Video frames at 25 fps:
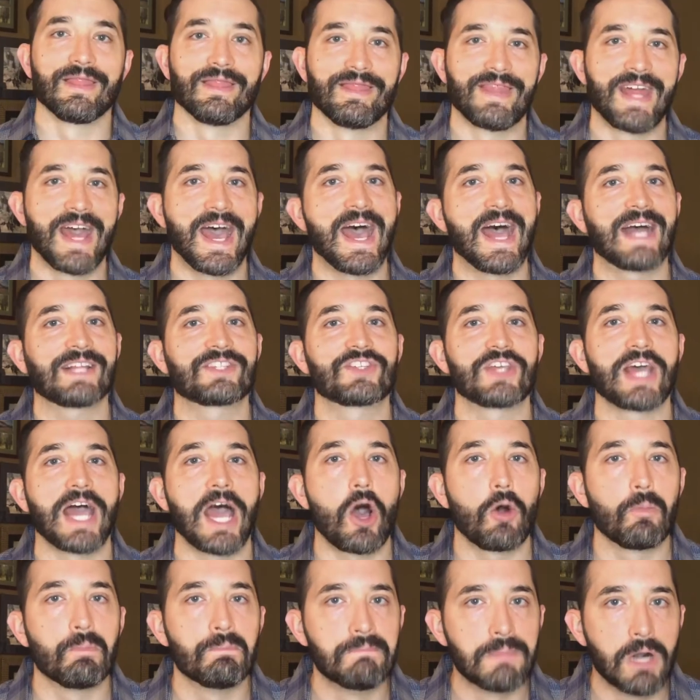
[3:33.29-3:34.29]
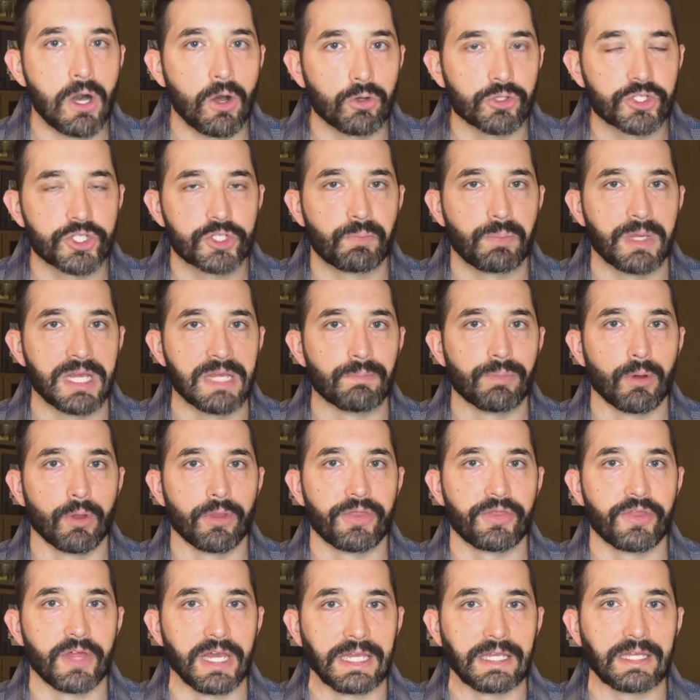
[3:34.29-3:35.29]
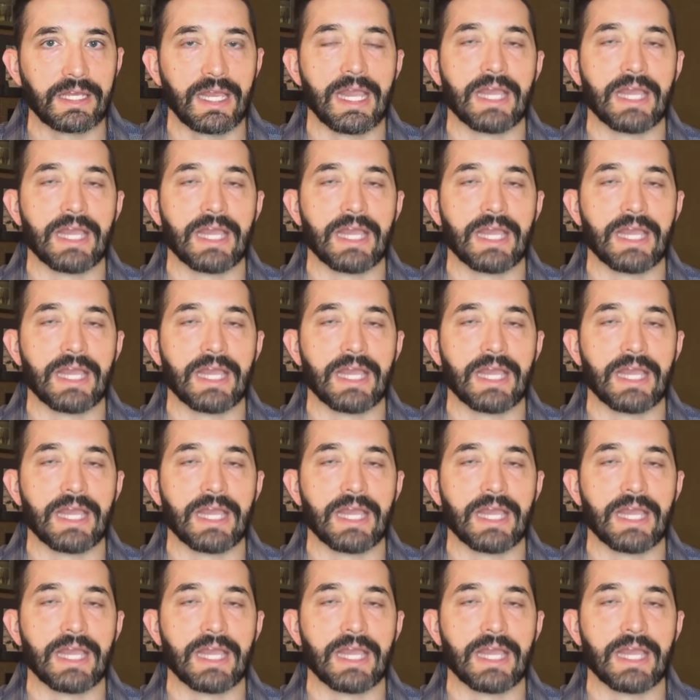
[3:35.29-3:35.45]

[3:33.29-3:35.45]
That's how most people think.